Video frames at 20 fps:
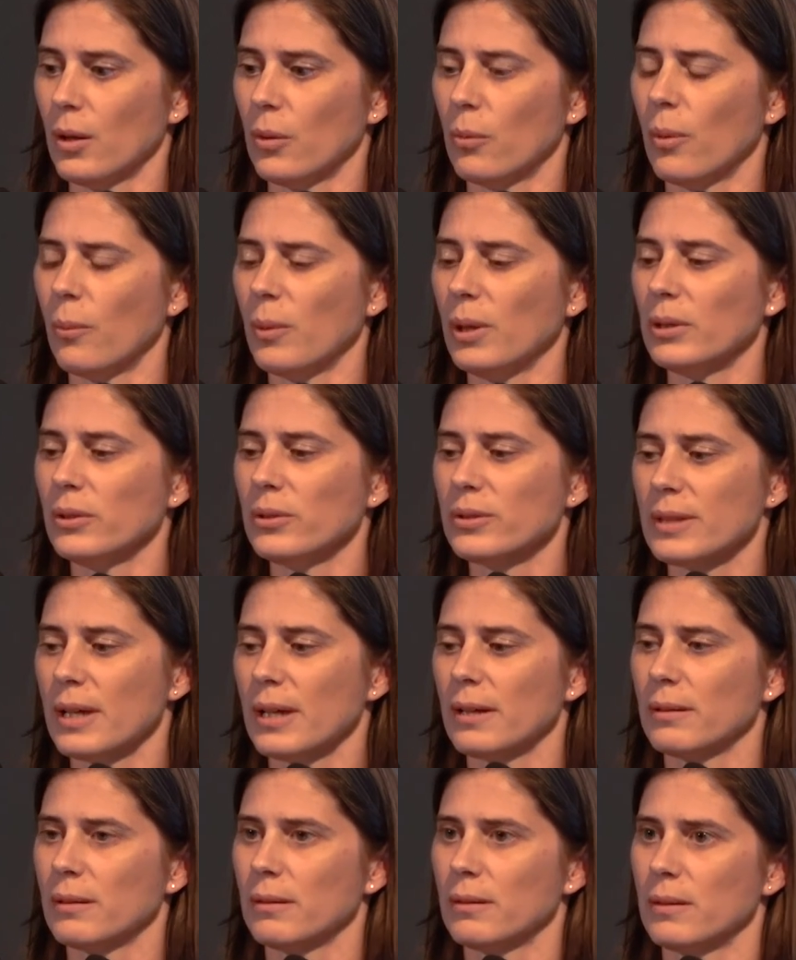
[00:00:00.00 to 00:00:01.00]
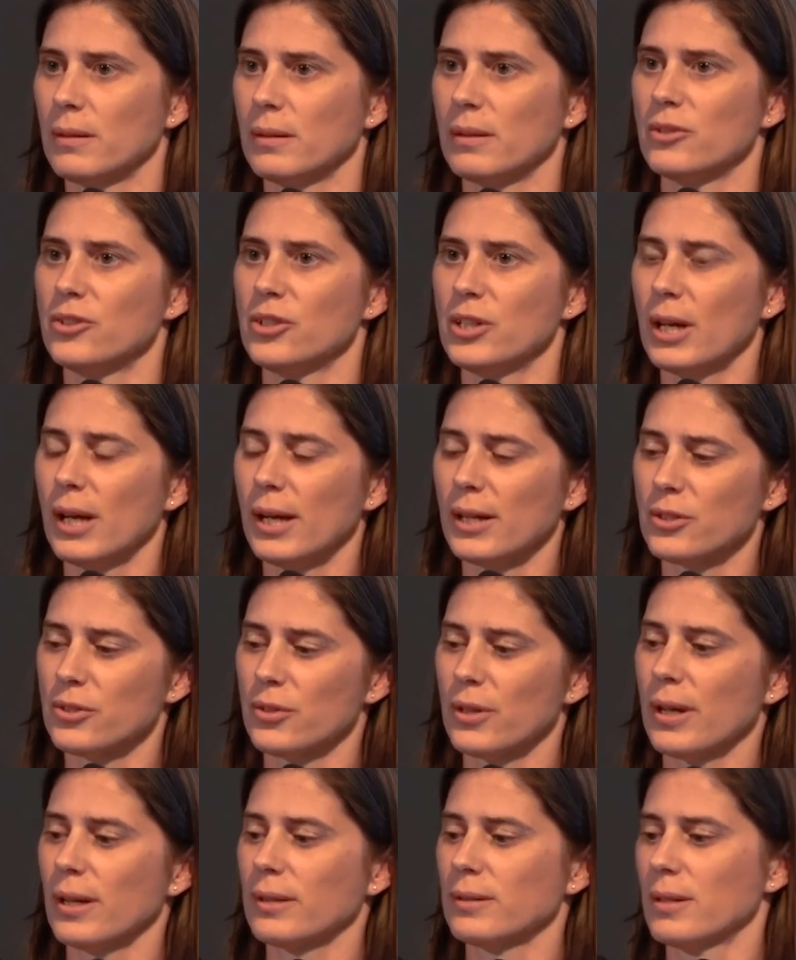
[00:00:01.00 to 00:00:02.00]
When we looked at the G I
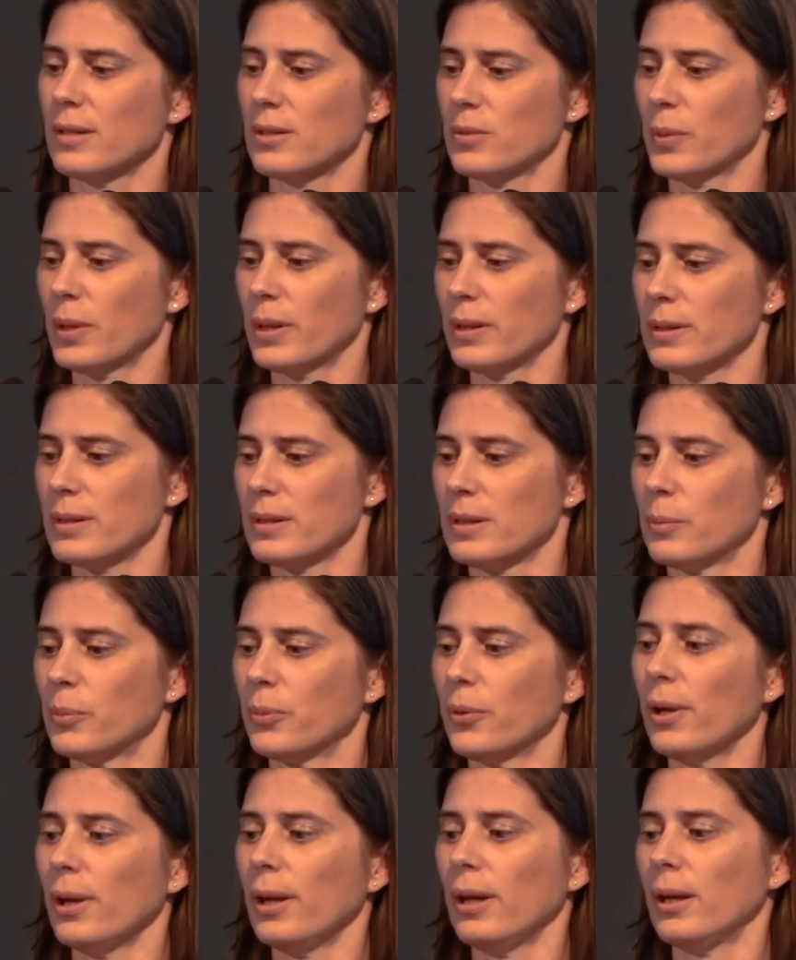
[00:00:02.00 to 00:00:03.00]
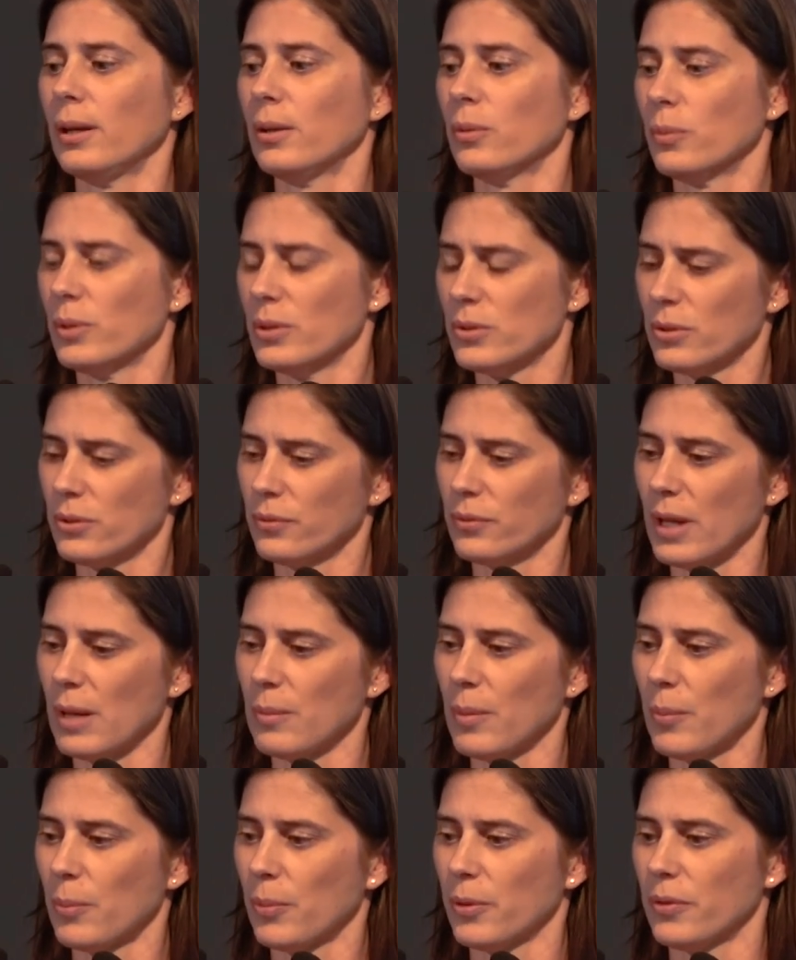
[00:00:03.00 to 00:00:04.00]
tract as well as the brain, we sort of
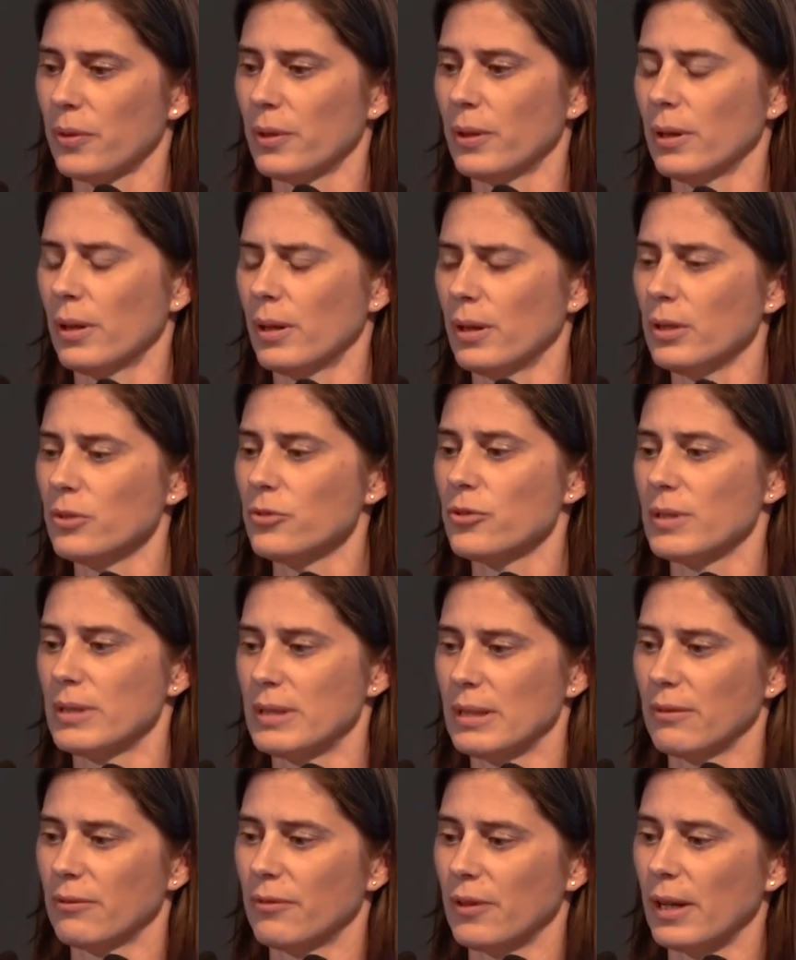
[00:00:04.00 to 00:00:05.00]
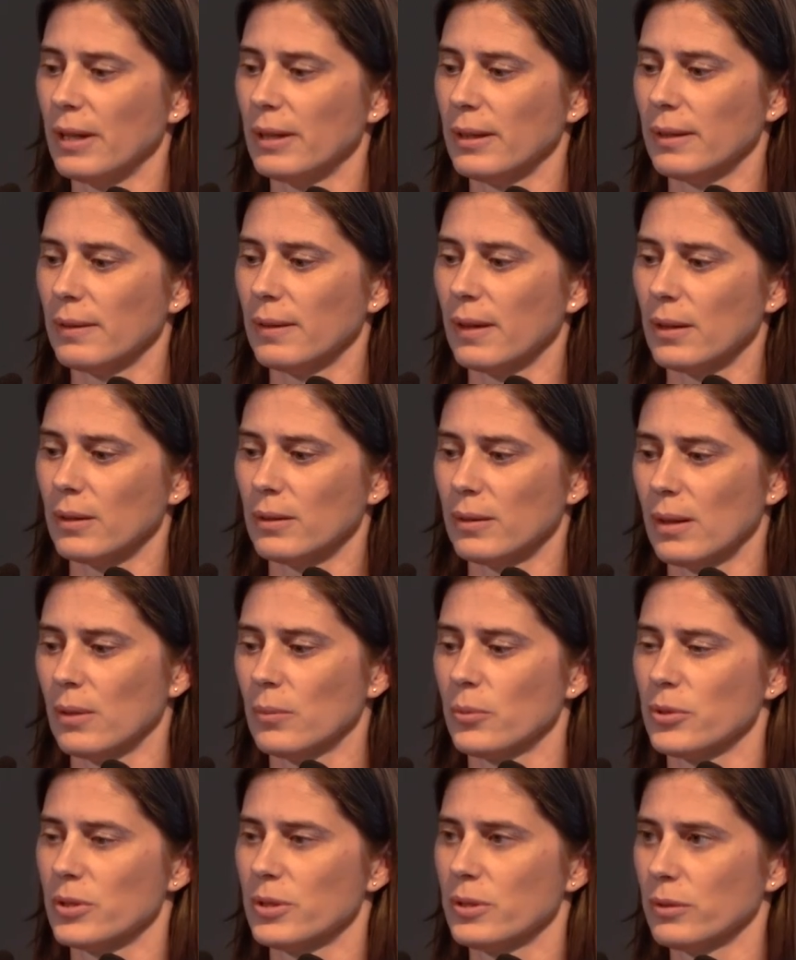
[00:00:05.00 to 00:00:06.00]
came up with a, an interesting finding that,
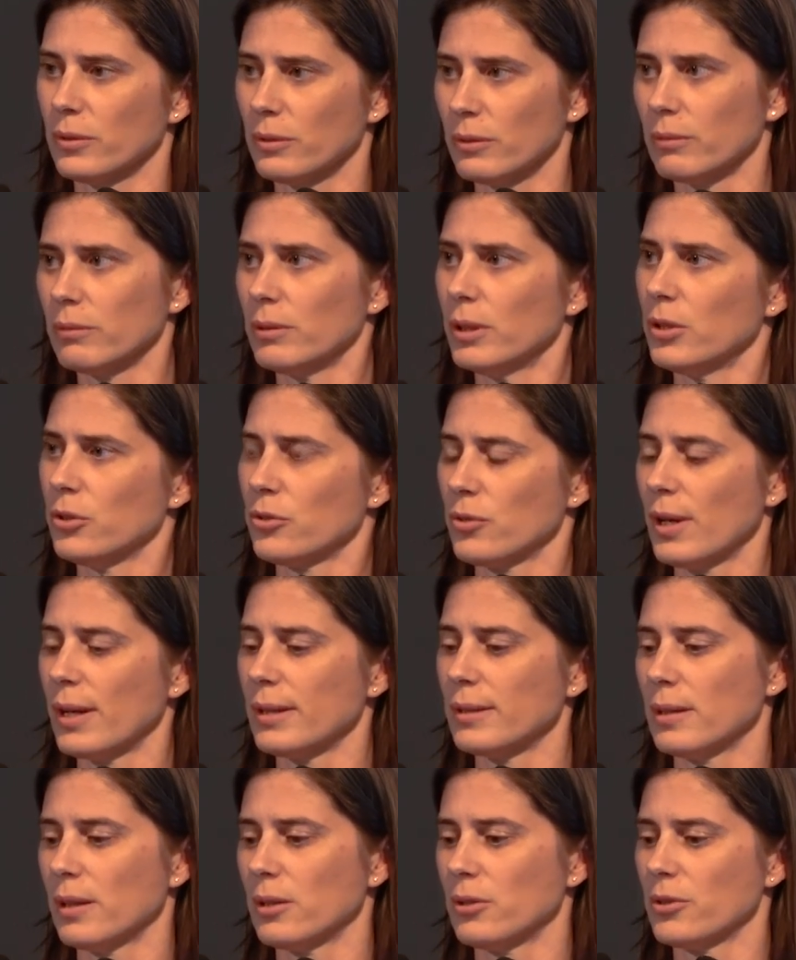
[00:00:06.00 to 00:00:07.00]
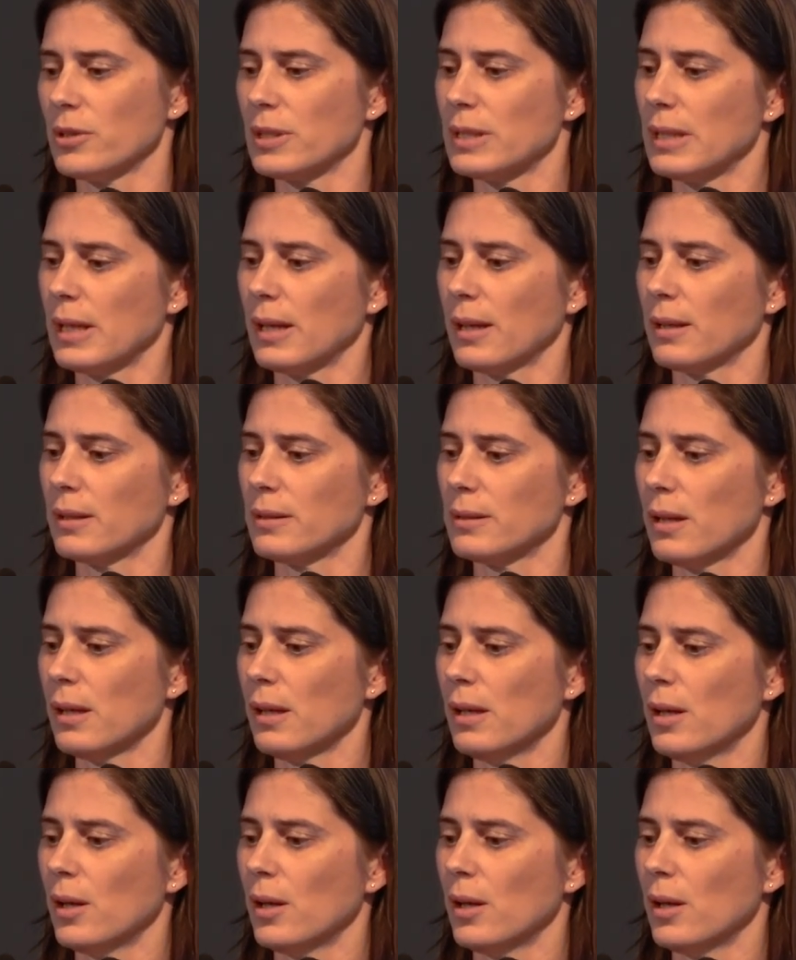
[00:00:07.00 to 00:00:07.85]
that we're still trying to understand.